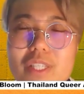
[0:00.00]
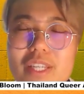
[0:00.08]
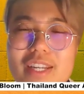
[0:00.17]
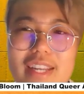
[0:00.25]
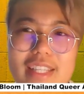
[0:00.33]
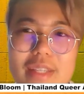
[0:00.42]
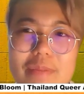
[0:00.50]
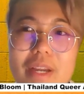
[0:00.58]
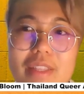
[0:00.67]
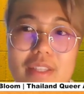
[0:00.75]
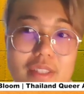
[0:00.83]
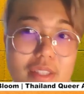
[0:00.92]
created by
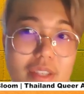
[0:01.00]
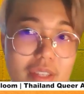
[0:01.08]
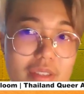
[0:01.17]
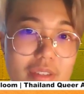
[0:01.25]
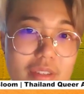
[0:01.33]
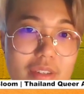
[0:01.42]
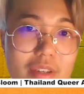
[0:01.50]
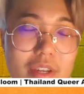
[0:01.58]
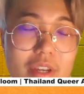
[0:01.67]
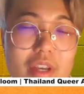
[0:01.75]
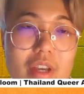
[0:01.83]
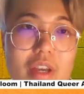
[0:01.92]
the dictator,
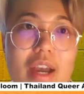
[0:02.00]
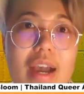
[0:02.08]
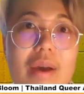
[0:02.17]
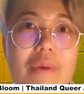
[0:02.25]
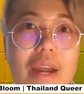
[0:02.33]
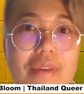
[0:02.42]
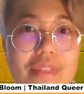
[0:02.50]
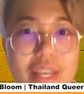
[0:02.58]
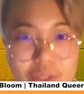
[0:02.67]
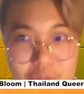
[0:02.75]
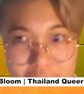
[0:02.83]
around that to